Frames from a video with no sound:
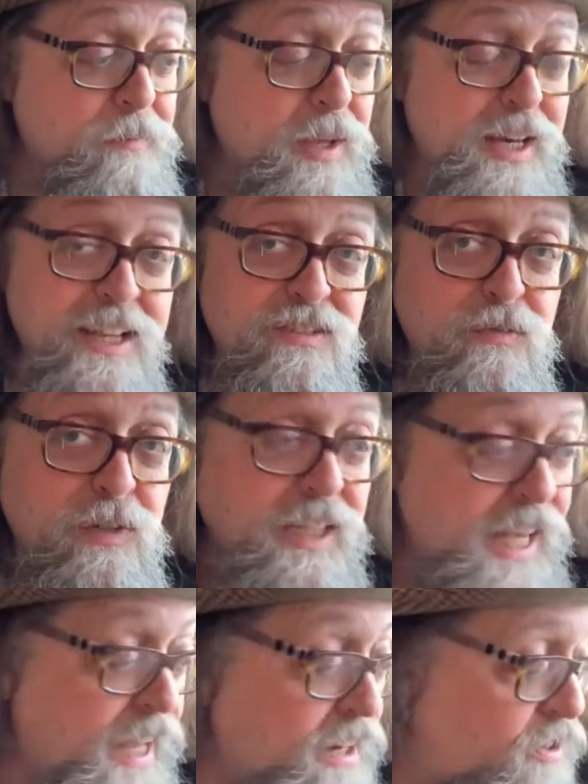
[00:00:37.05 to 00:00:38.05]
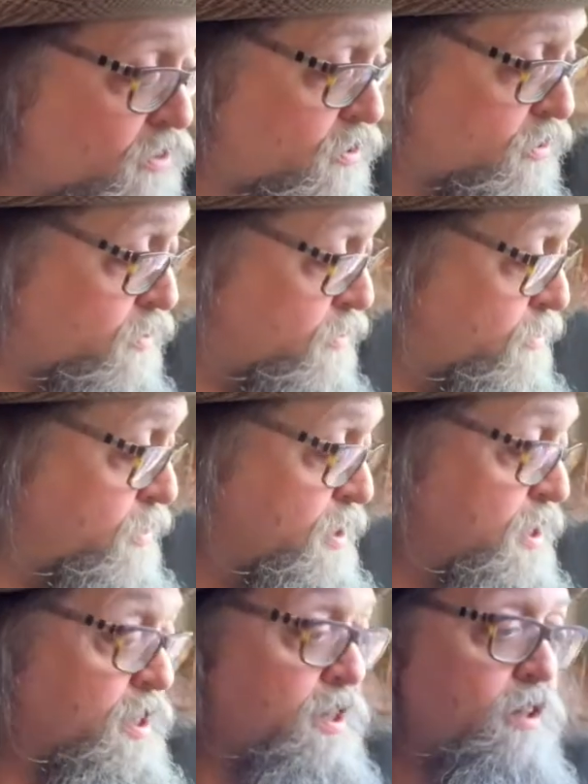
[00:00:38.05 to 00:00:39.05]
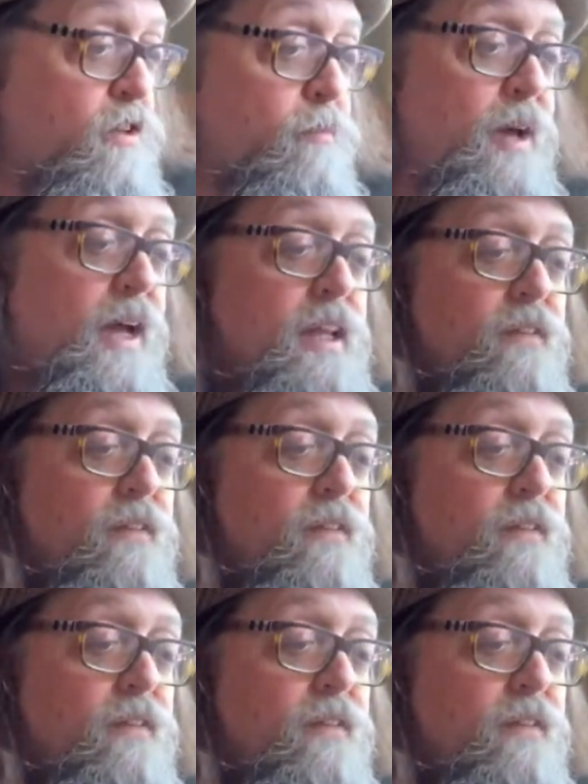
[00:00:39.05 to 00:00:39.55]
But it's related to, you might,